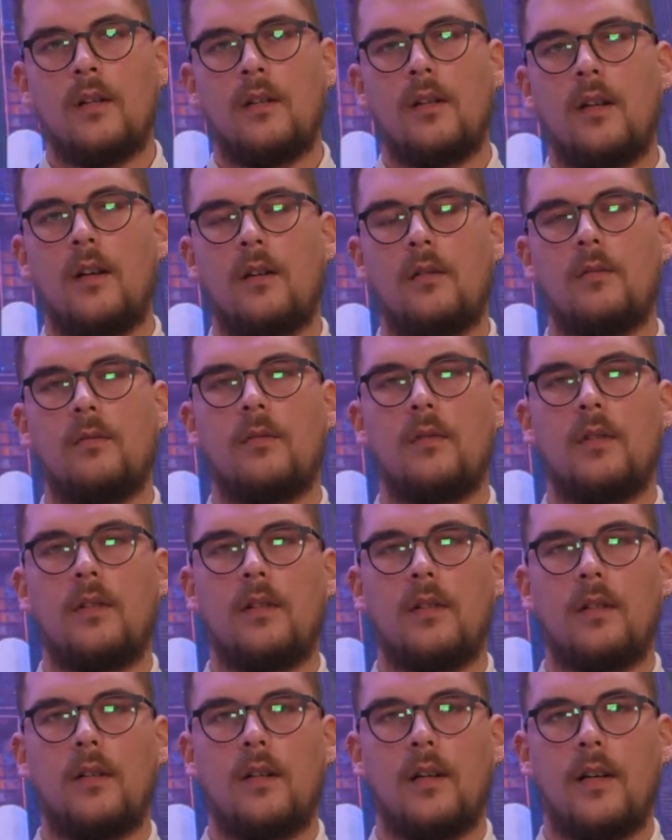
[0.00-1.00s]
Now,
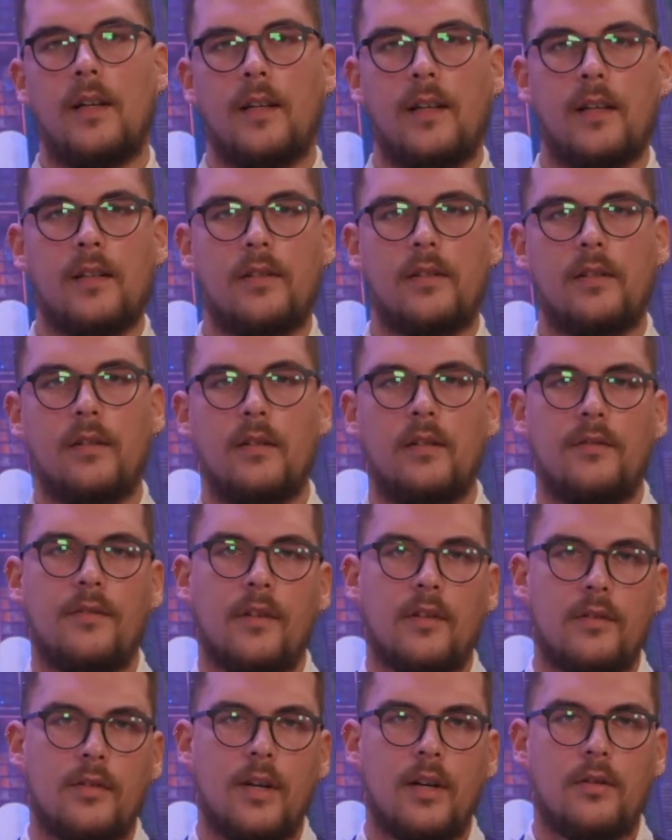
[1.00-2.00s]
I guess
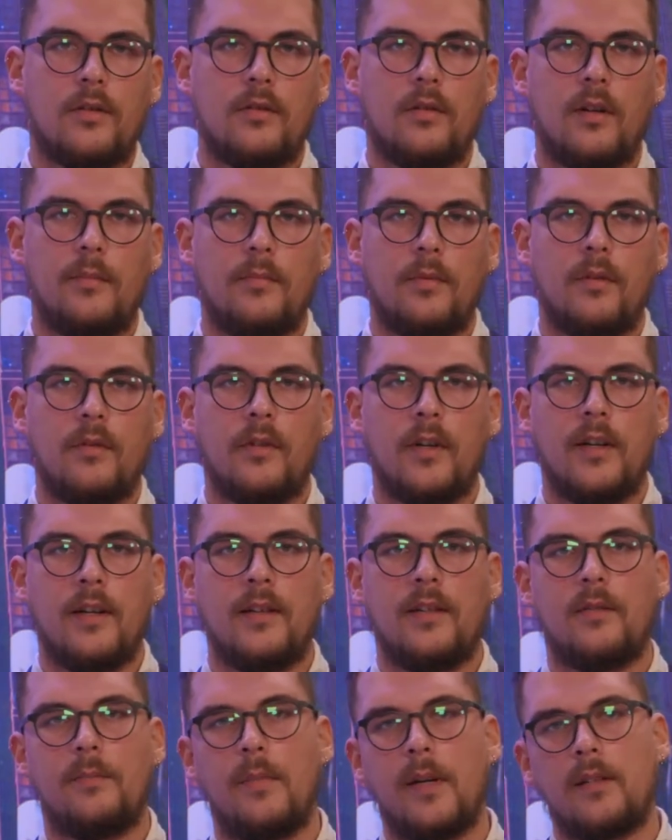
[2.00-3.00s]
infrastructure
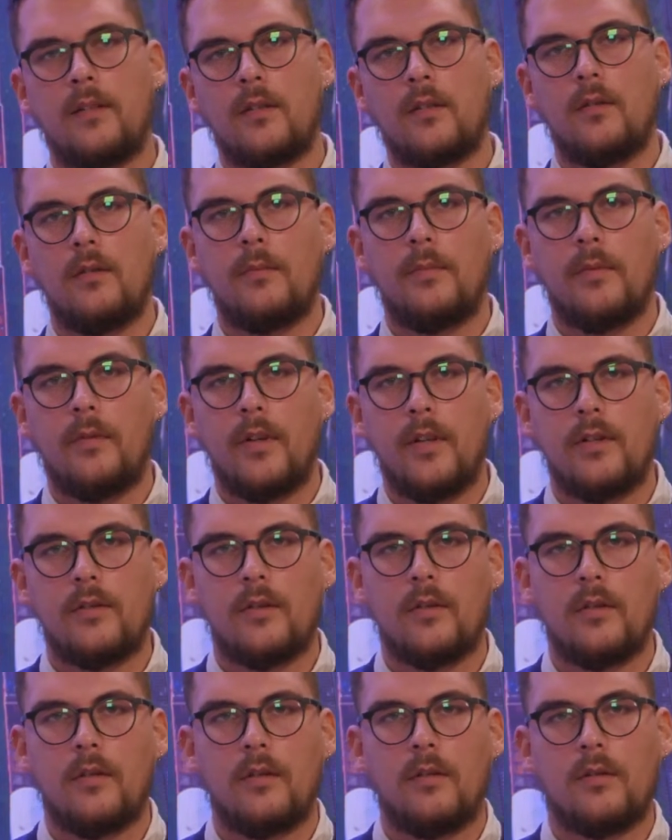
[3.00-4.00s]
upgrades, better
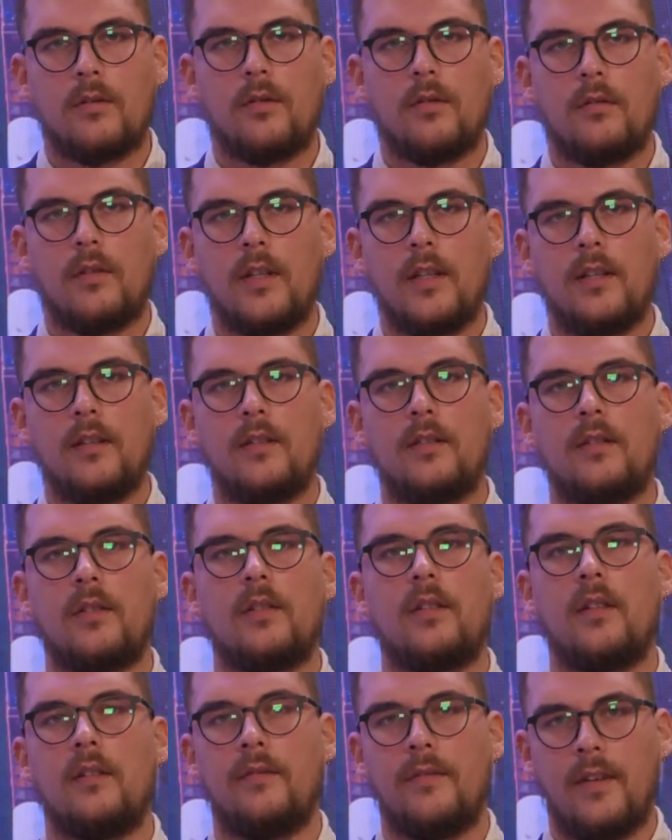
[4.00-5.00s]
cooperation also need
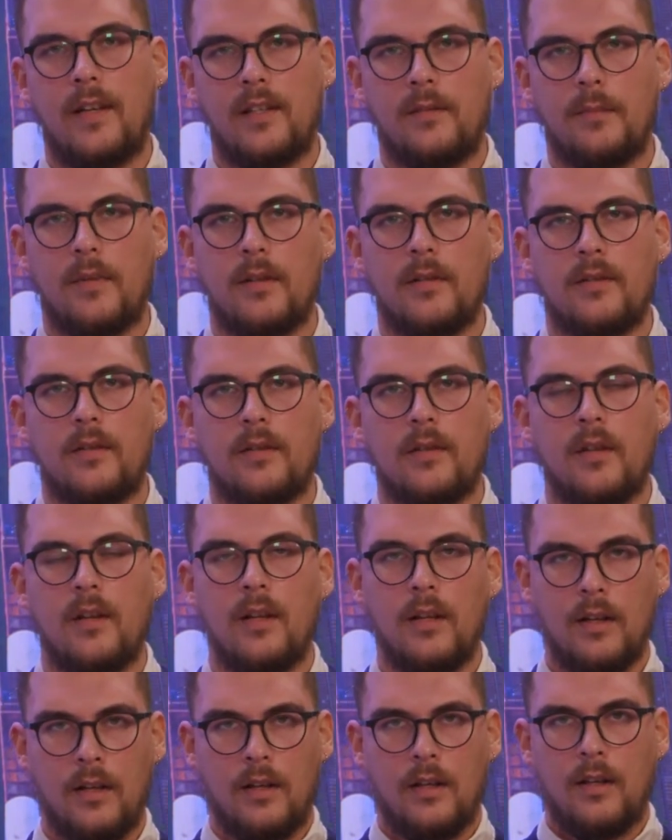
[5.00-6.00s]
investments.
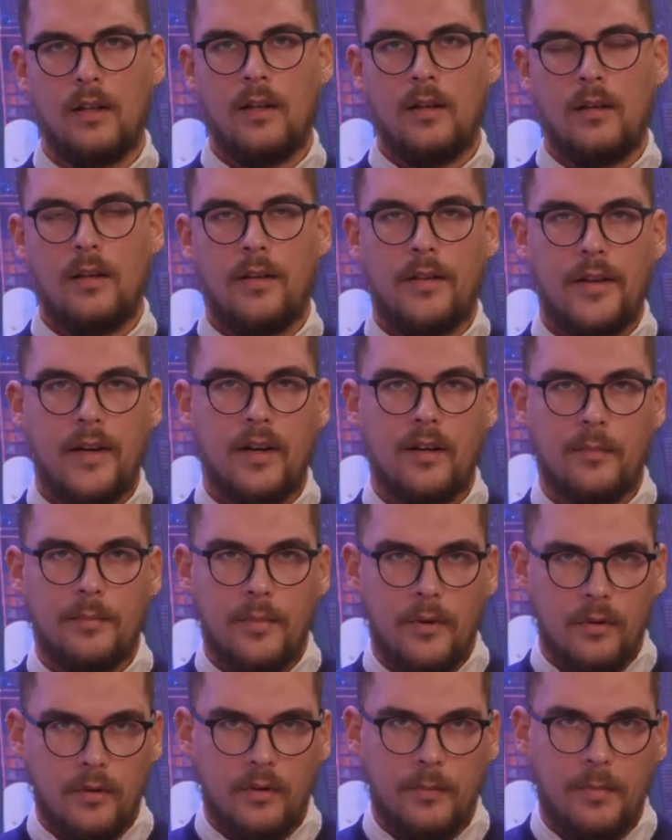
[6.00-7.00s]
They are
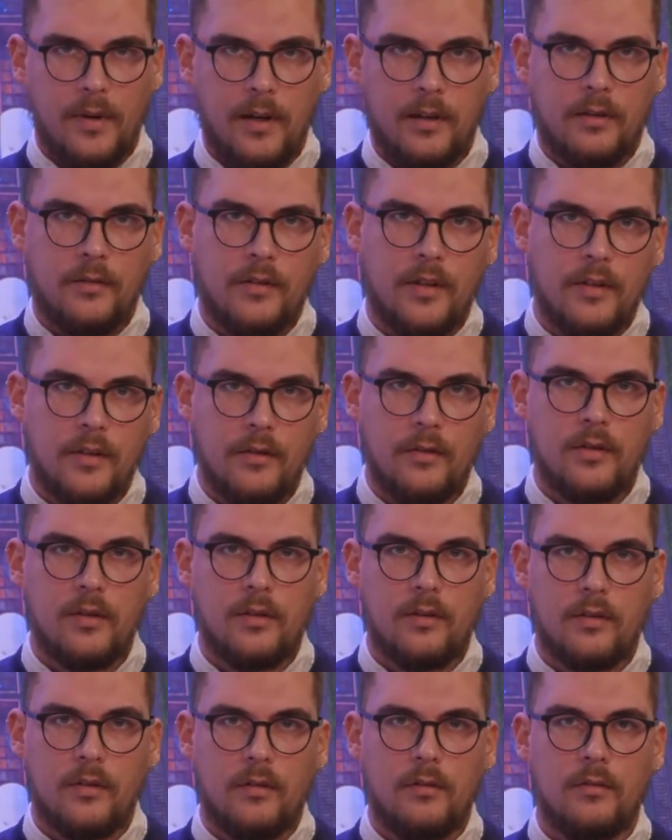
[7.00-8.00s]
both part of the new
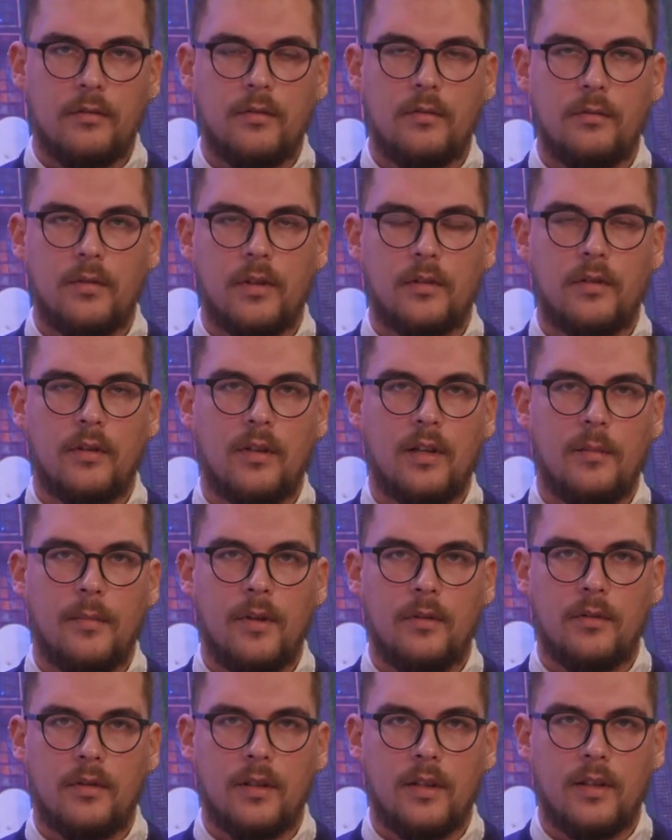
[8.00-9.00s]
Silk Road. We're talking
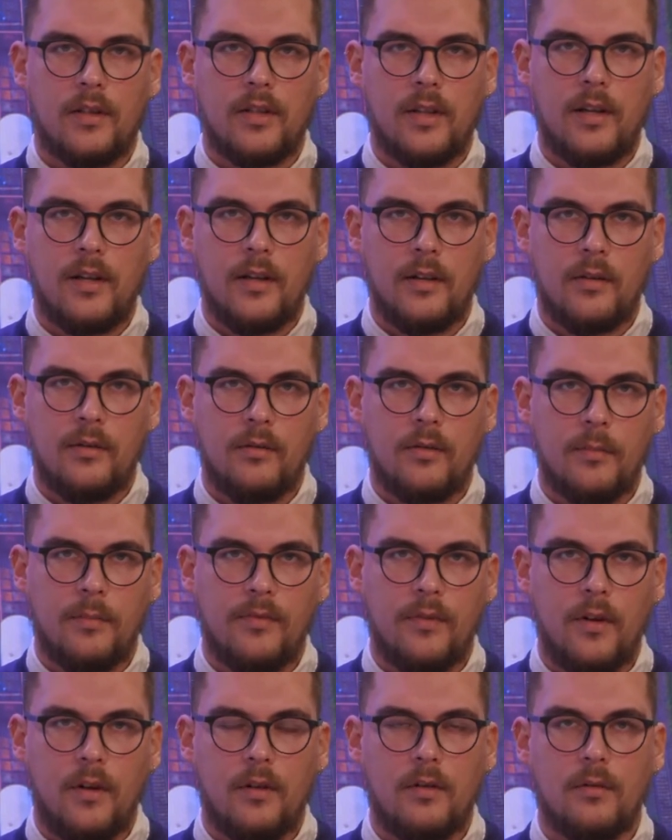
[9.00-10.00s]
about China-Europe
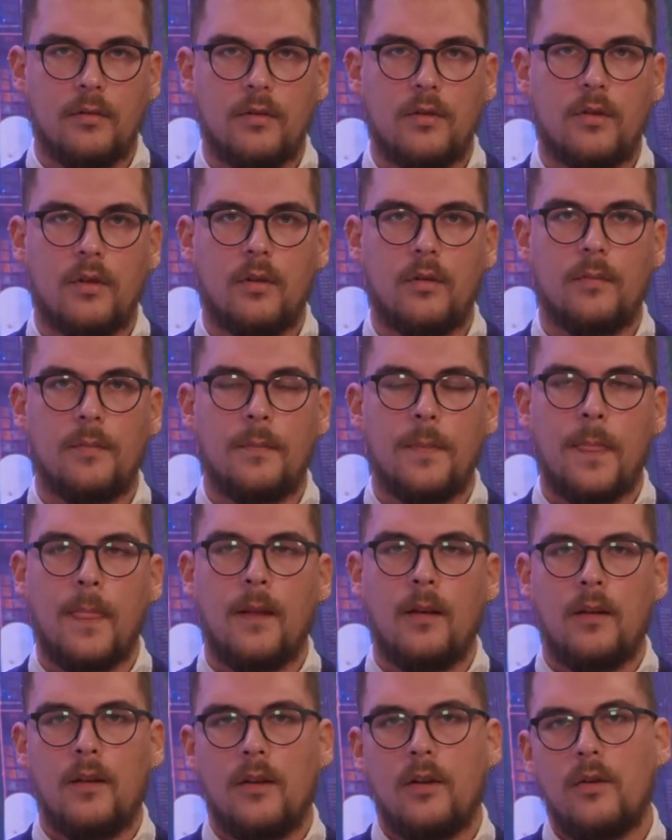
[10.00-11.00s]
flows. So
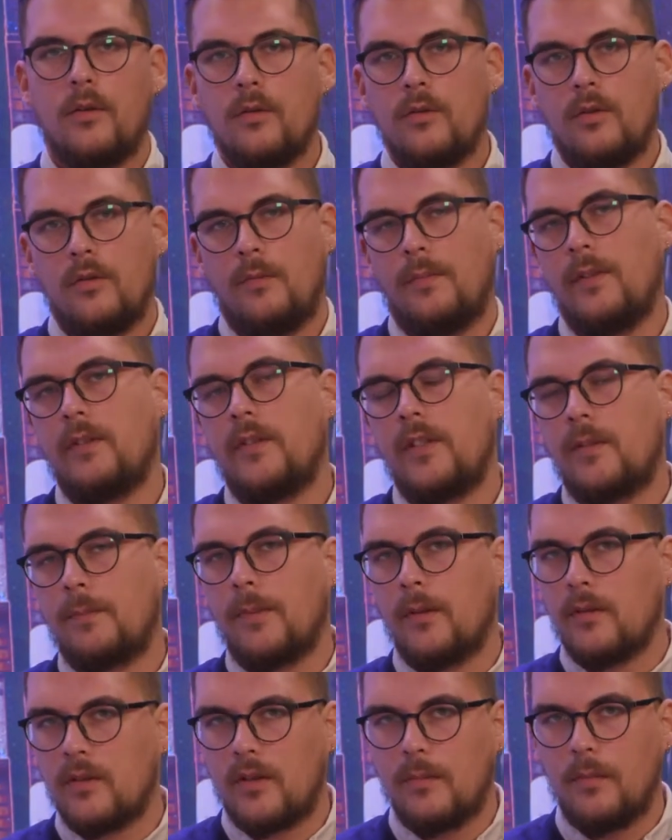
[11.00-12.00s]
who should be
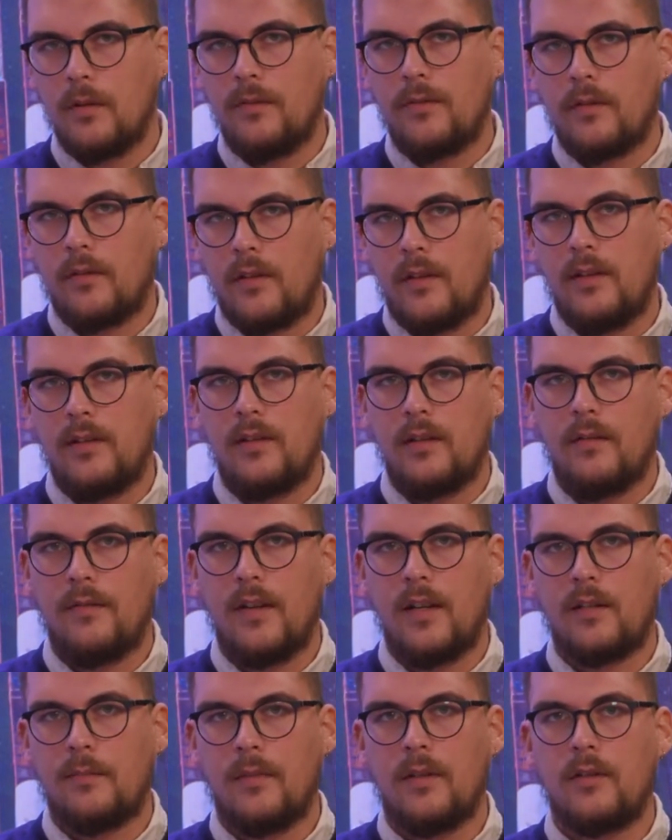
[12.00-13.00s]
responsible for these
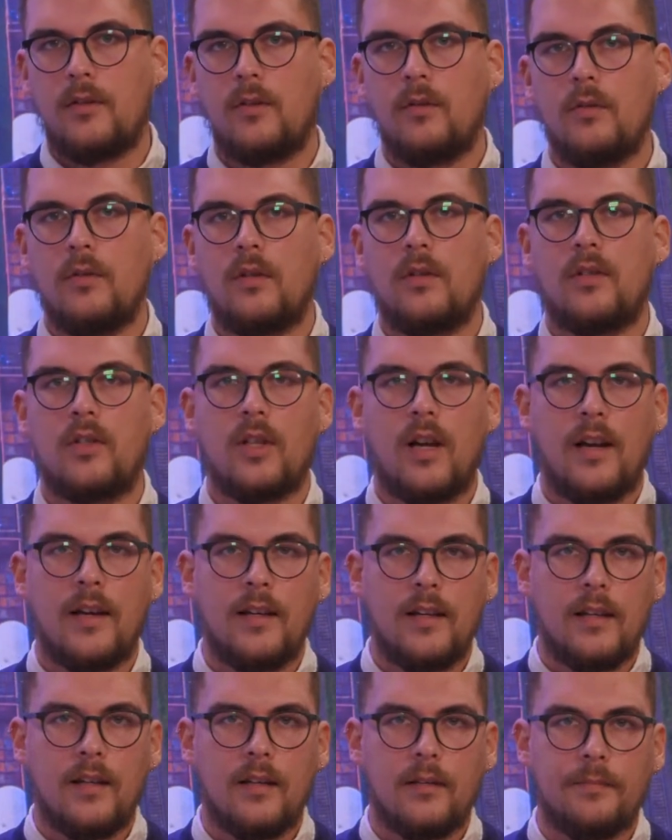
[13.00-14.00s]
investments? Should
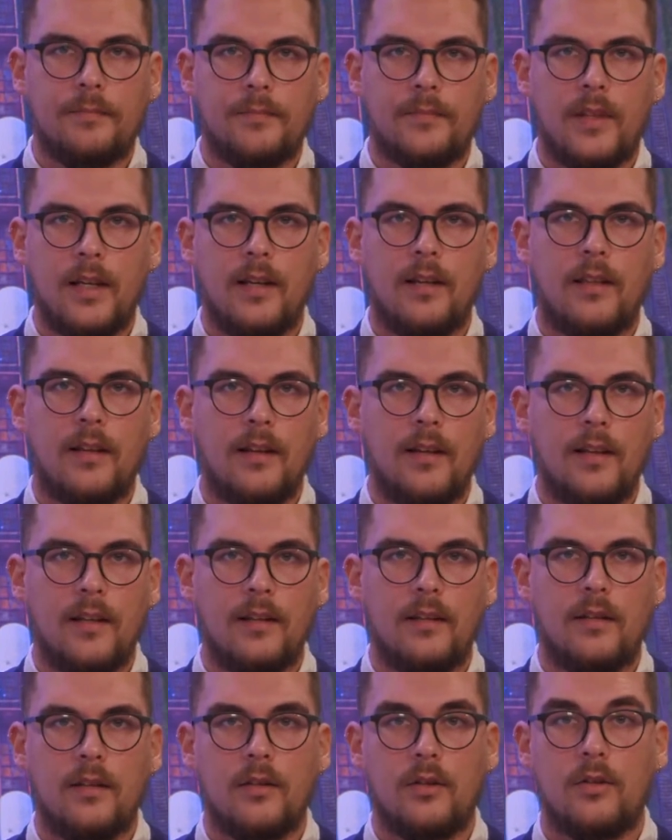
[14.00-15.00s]
China take the
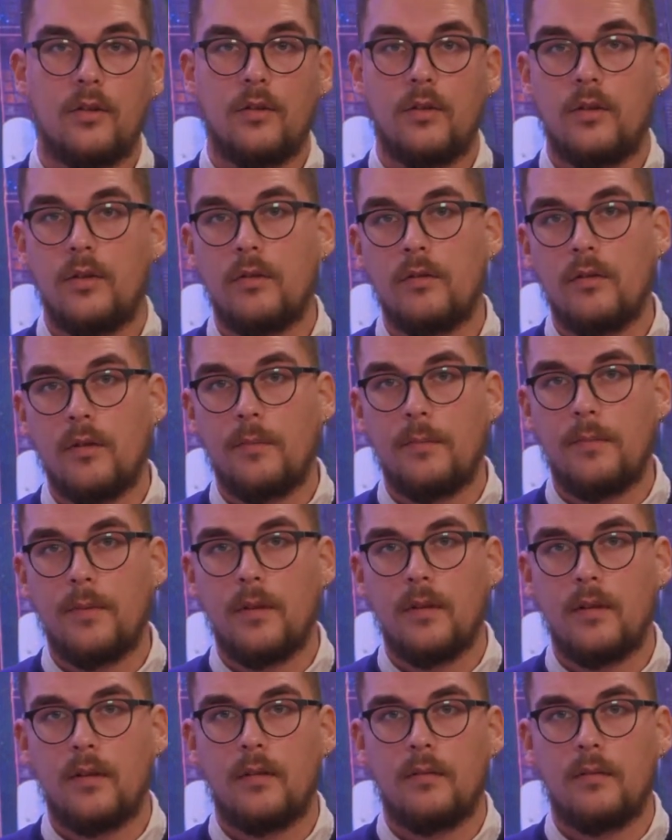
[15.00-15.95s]
lead? Should Europe